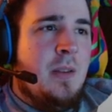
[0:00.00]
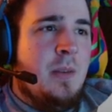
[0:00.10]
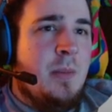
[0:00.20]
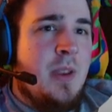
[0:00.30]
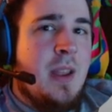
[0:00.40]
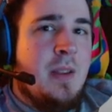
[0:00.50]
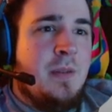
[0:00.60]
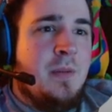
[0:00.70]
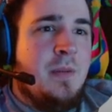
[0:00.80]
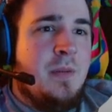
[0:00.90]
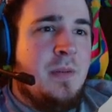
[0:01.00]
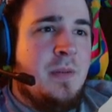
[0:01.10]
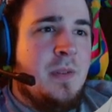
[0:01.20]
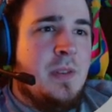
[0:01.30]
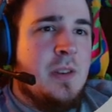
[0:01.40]
But yeah,
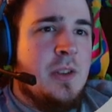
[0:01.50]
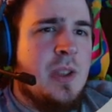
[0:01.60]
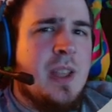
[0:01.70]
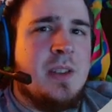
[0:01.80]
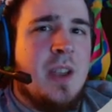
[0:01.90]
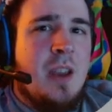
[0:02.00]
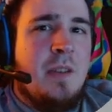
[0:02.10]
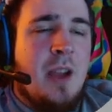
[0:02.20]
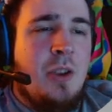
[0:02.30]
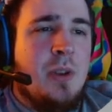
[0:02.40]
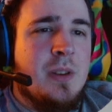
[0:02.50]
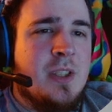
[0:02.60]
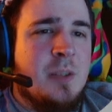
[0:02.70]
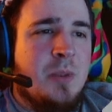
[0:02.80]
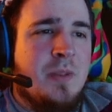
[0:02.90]
so that's kind of how you can
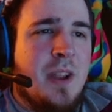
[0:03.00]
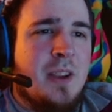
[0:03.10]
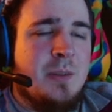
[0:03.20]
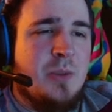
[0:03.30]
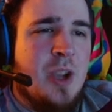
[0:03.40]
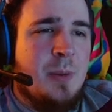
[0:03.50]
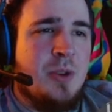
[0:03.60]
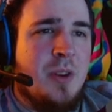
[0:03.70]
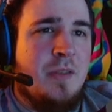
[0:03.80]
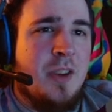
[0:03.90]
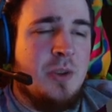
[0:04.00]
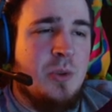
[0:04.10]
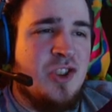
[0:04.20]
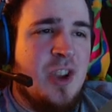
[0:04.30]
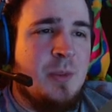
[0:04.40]
simplify some geometry or fix old
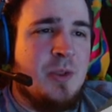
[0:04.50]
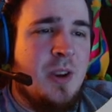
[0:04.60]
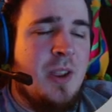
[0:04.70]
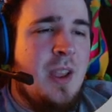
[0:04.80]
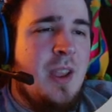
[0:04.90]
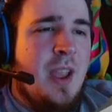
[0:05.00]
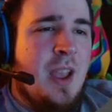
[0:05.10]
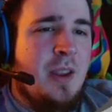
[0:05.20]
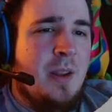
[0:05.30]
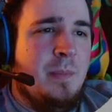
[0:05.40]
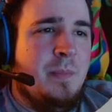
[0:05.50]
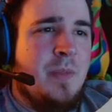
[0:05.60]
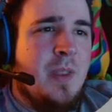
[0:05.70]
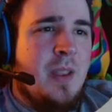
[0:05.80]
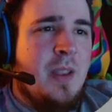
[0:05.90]
geometry, and
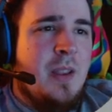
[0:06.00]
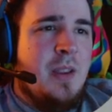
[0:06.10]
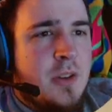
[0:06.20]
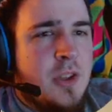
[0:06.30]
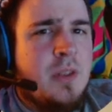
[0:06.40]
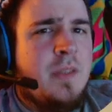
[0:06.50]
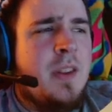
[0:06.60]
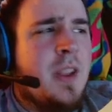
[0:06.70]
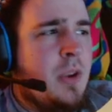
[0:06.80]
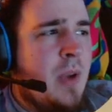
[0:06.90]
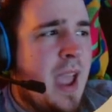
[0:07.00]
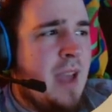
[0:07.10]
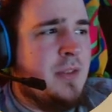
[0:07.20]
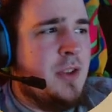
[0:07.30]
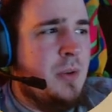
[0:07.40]
just don't feel like you
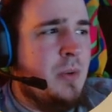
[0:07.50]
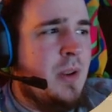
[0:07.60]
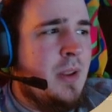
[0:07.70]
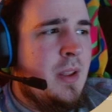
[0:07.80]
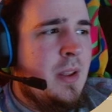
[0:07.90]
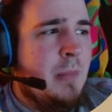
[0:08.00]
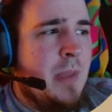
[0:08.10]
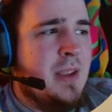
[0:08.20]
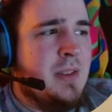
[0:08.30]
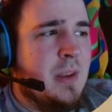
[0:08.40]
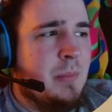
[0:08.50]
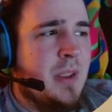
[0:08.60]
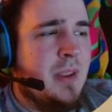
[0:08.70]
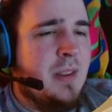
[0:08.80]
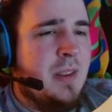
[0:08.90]
have to make something